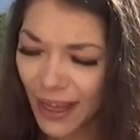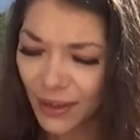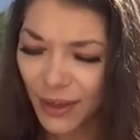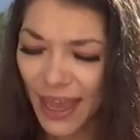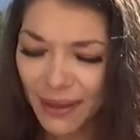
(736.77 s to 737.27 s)

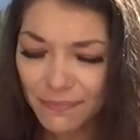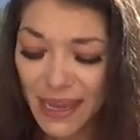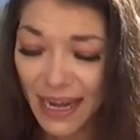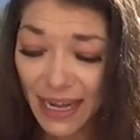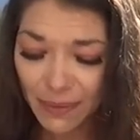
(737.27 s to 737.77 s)
You can't
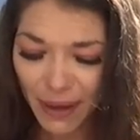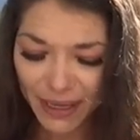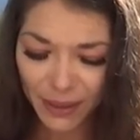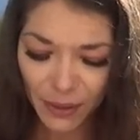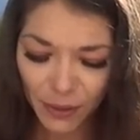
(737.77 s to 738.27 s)
meet
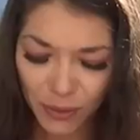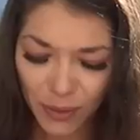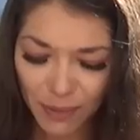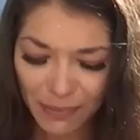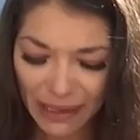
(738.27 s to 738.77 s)
anybody
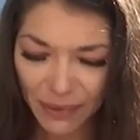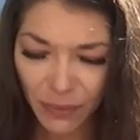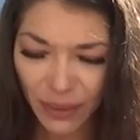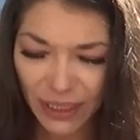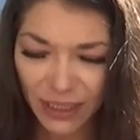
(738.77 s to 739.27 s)
who might be
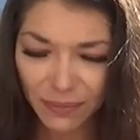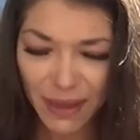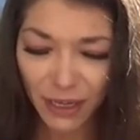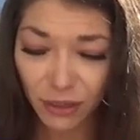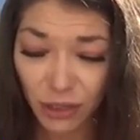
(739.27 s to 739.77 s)
willing to
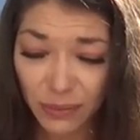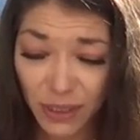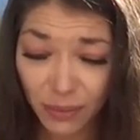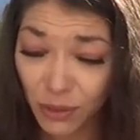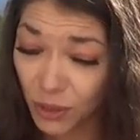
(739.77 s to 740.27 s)
make your dreams
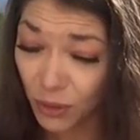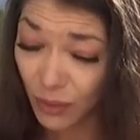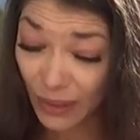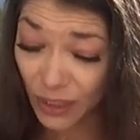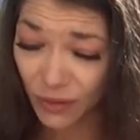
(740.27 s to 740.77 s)
come true
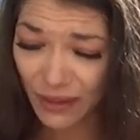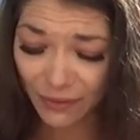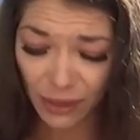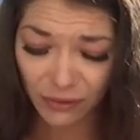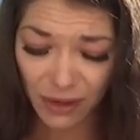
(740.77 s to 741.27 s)
in ways you've
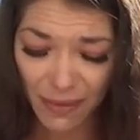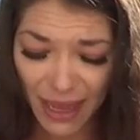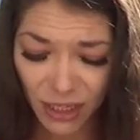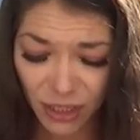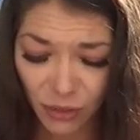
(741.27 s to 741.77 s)
never even
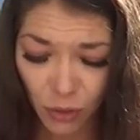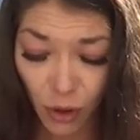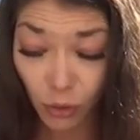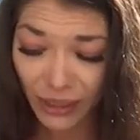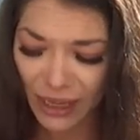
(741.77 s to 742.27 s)
imagined
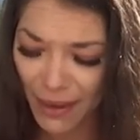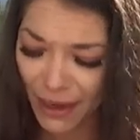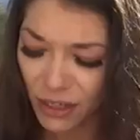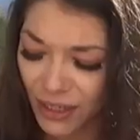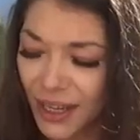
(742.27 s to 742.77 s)
or only
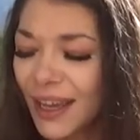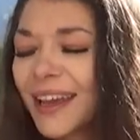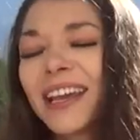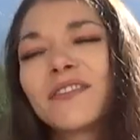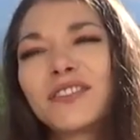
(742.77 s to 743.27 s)
imagined
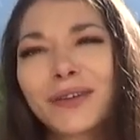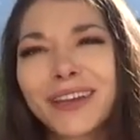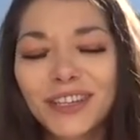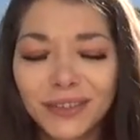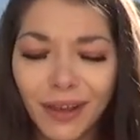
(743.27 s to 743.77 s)
if you don't
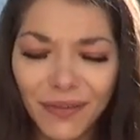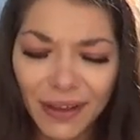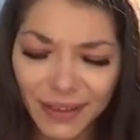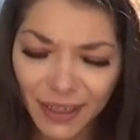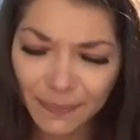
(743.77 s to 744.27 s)
get yourself
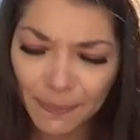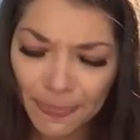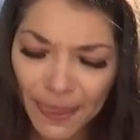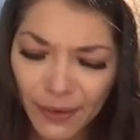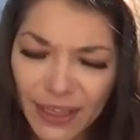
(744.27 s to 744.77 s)
out there.
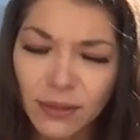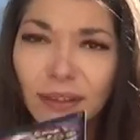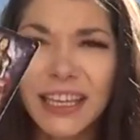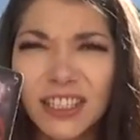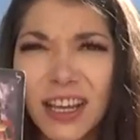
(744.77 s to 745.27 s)
Okay, so
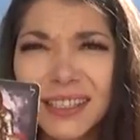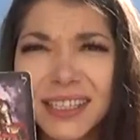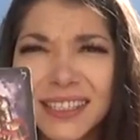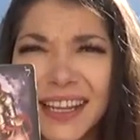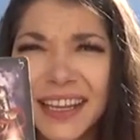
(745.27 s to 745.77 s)
let
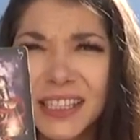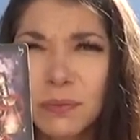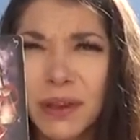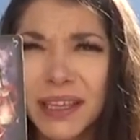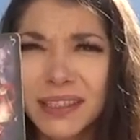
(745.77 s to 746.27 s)
justice take its
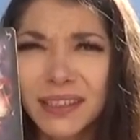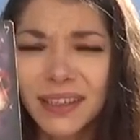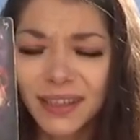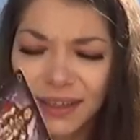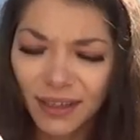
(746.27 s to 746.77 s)
place,
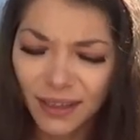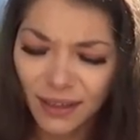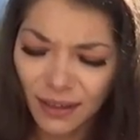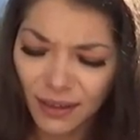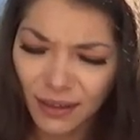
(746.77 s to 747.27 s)

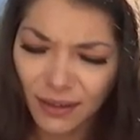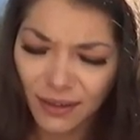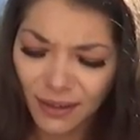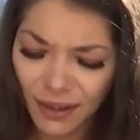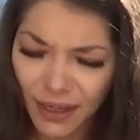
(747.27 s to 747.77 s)

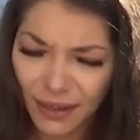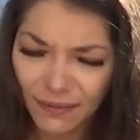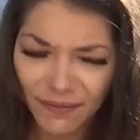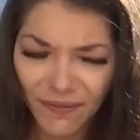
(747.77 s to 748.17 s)
all right?